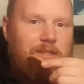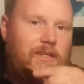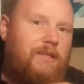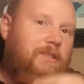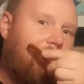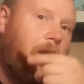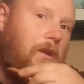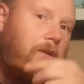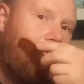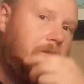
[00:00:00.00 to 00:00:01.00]
because you gotta
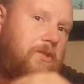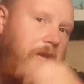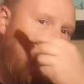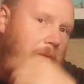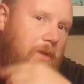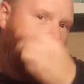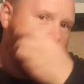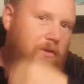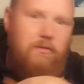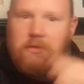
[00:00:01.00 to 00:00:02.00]
look sharp
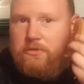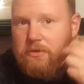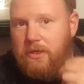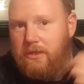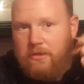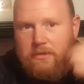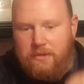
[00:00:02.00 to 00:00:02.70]
even on the trail.